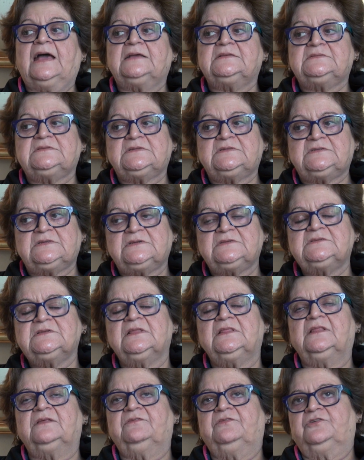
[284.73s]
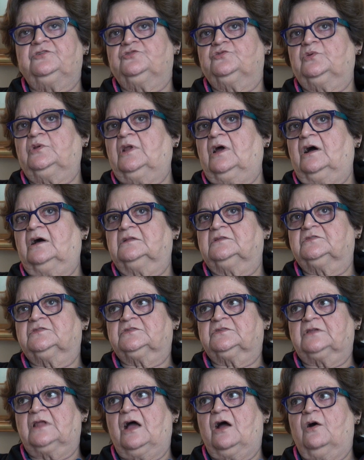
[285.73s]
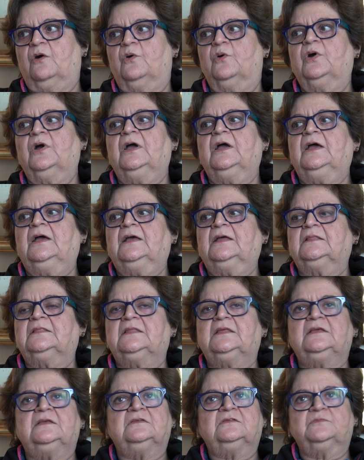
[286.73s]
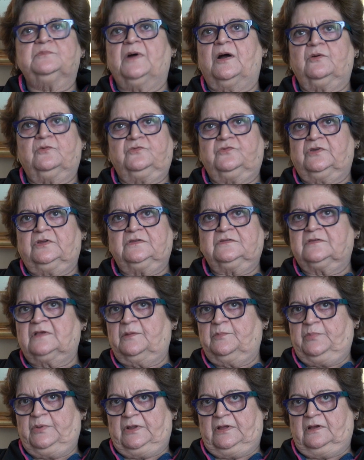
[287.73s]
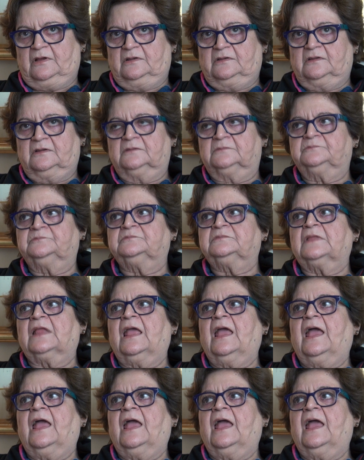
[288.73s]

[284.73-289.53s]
As it is in the visual arts now, these boundaries are blurred,